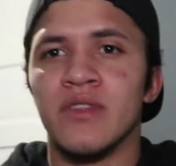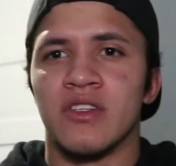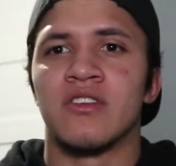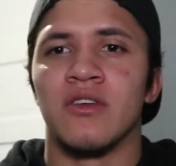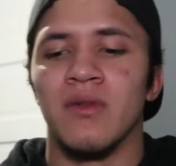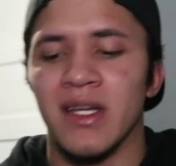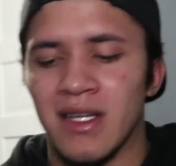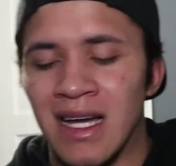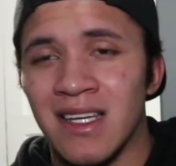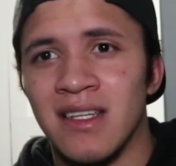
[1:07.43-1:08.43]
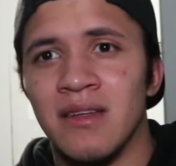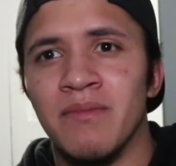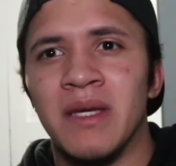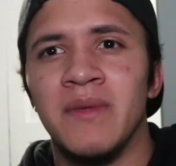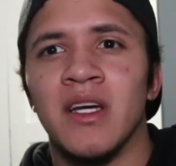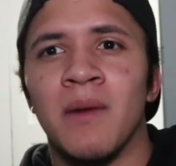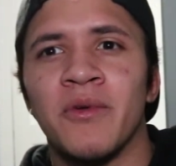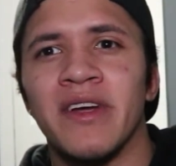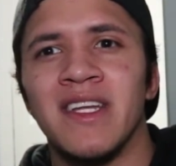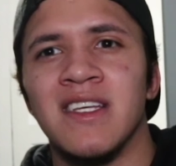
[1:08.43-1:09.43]
just so like I can maybe
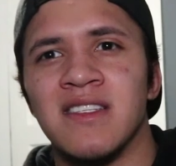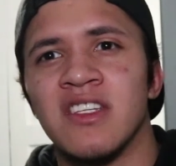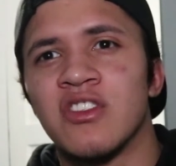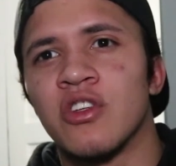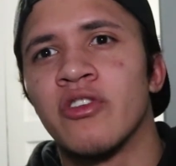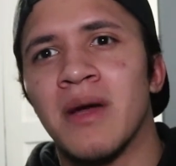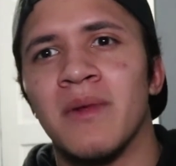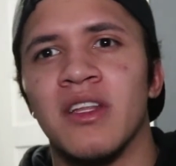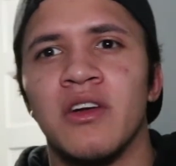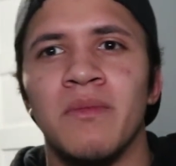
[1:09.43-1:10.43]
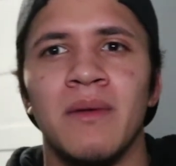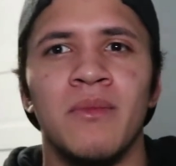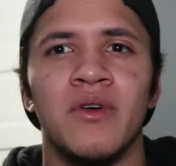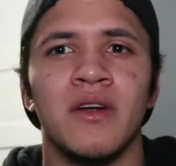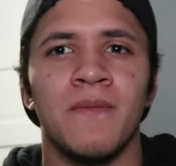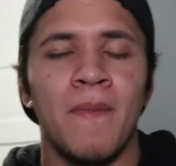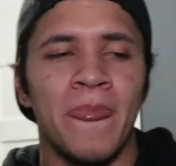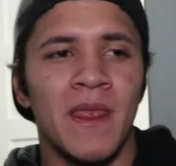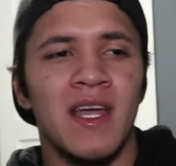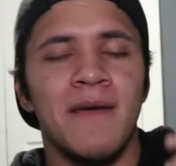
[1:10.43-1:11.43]
upgrade his Instagram a little bit more
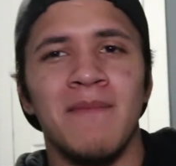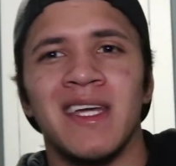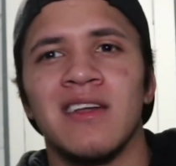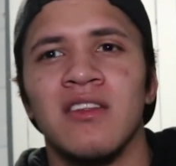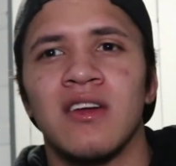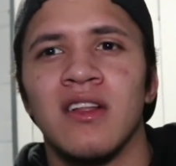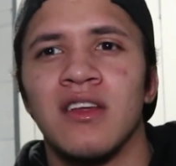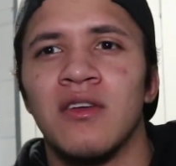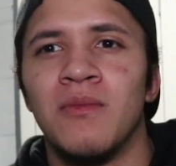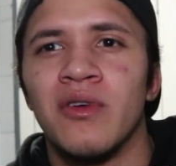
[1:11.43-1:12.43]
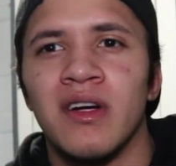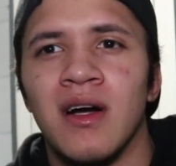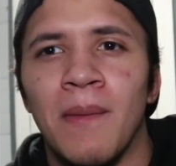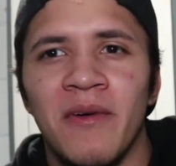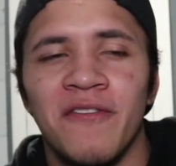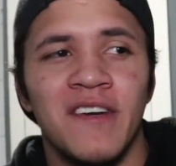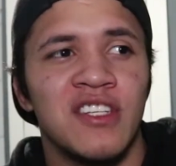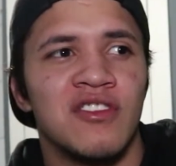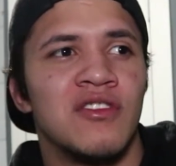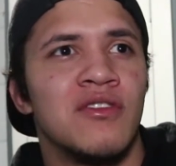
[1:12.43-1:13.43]
and make it look a little more
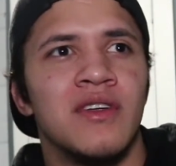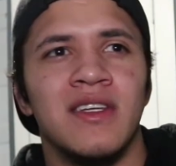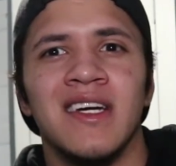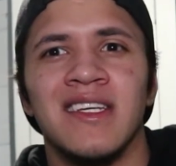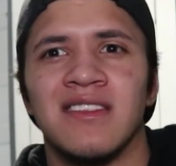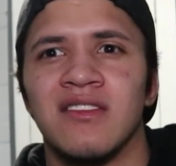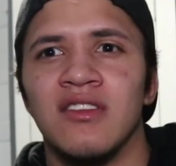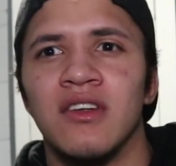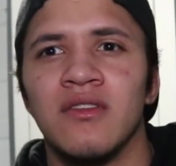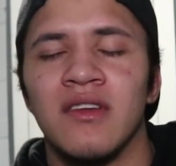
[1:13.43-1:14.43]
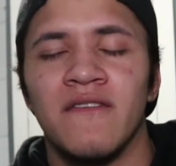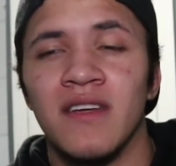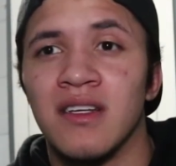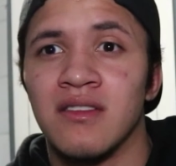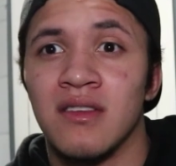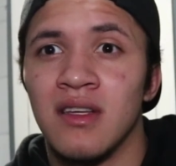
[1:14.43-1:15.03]
professional and nice, you know, if you guys